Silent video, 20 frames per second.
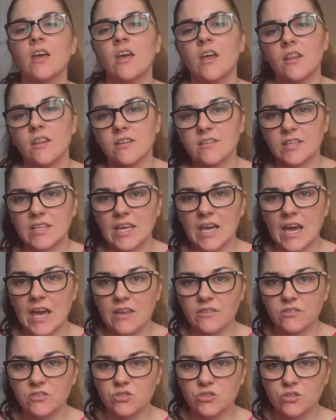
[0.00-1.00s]
There's a cat
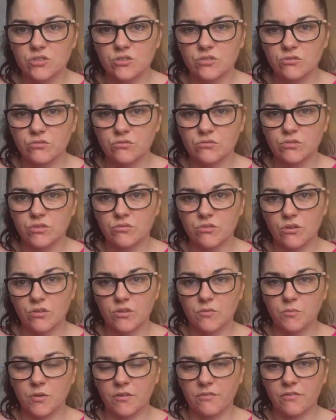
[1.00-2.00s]
that's just crawled
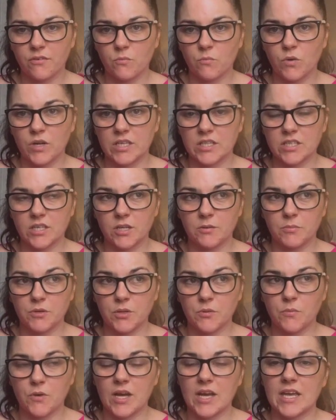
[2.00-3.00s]
across my front window, by
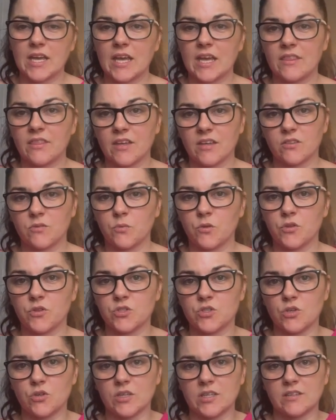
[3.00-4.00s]
the way, and that's what the
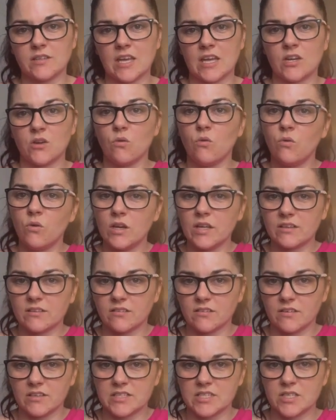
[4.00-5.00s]
dog is getting all
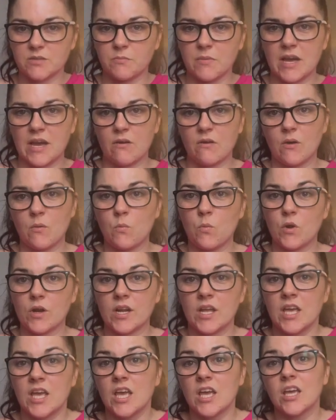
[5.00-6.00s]
excited about. And
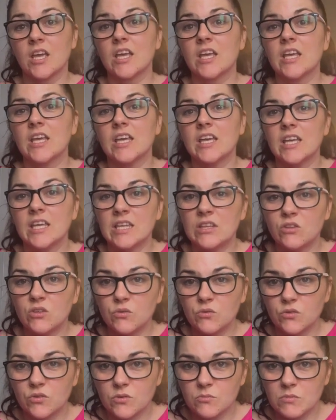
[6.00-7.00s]
she's
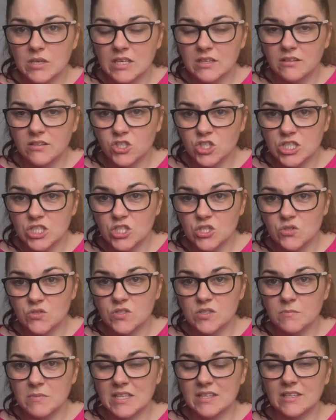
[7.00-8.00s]
used to
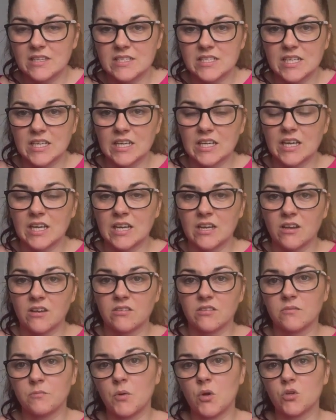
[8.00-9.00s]
me sitting in her
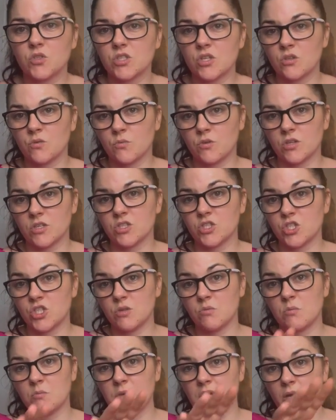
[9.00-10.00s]
spot, otherwise she
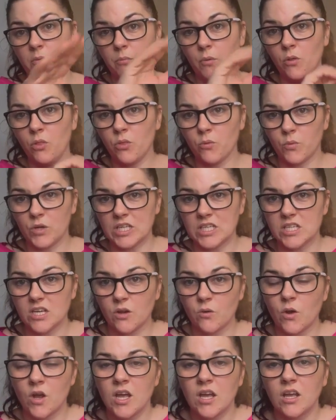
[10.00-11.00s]
would be up on the
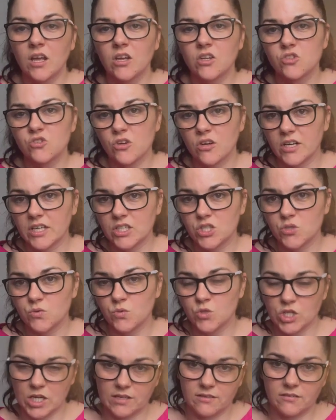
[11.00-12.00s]
window trying to
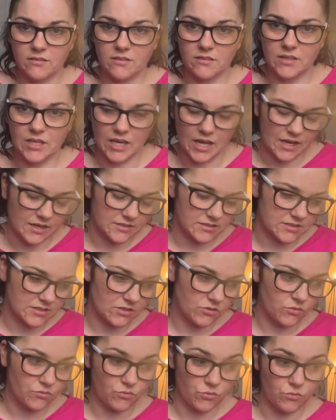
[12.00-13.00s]
chase the cat
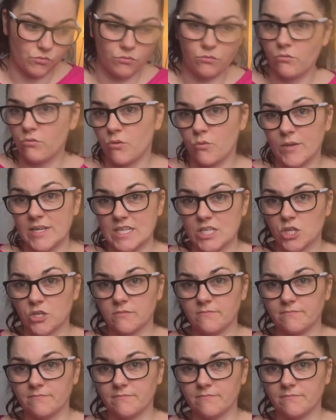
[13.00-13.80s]
through the window.